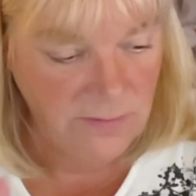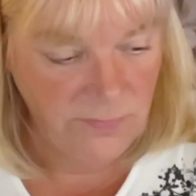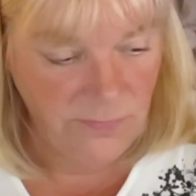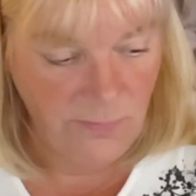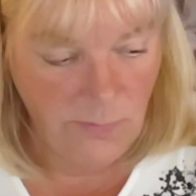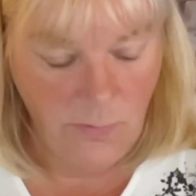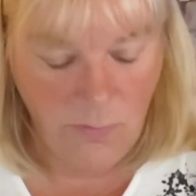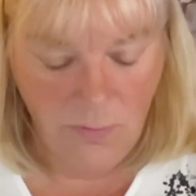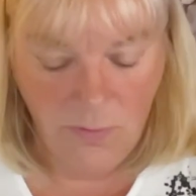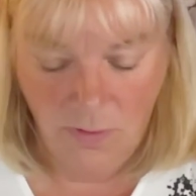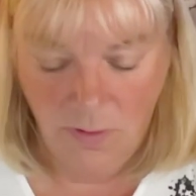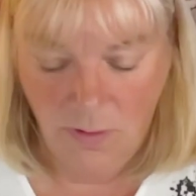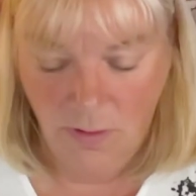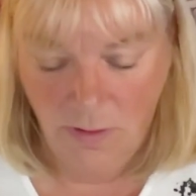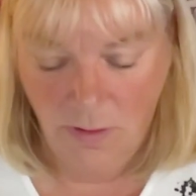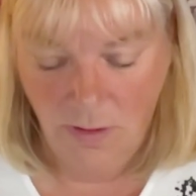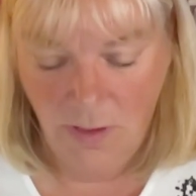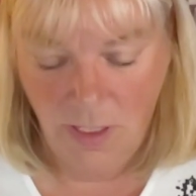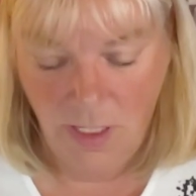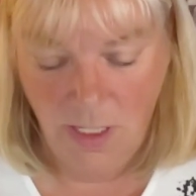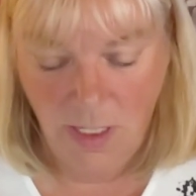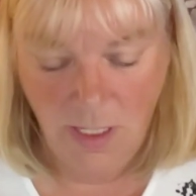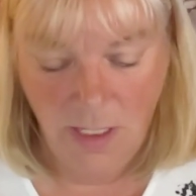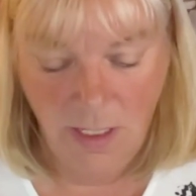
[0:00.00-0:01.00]
for
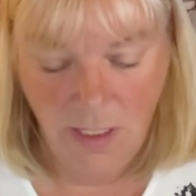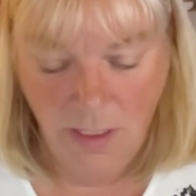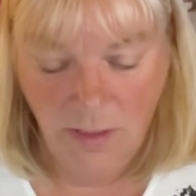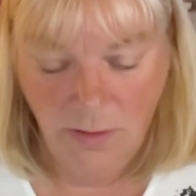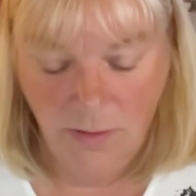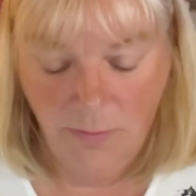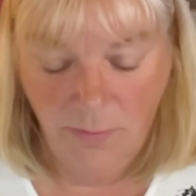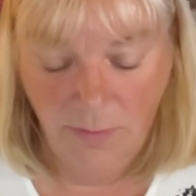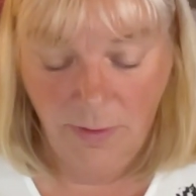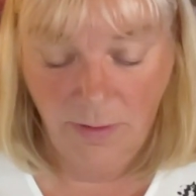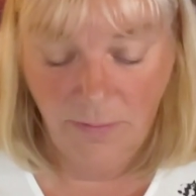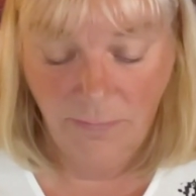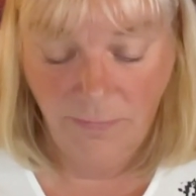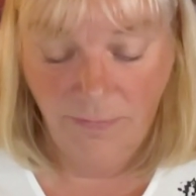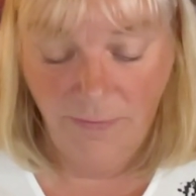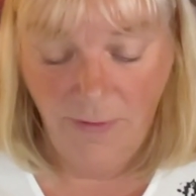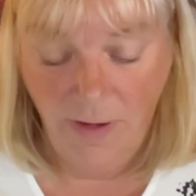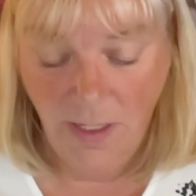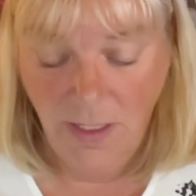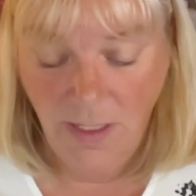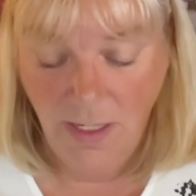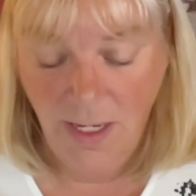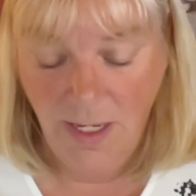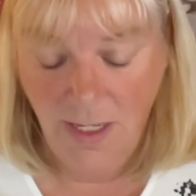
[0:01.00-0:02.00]
career and
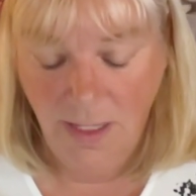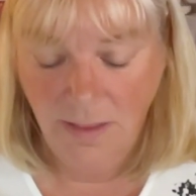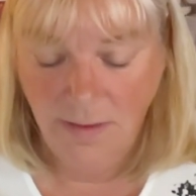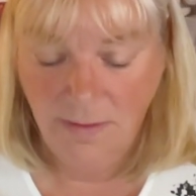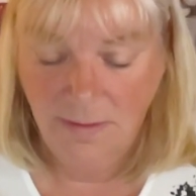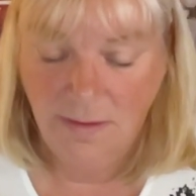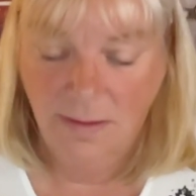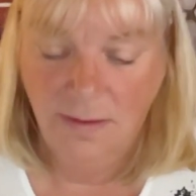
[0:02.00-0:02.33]
finance.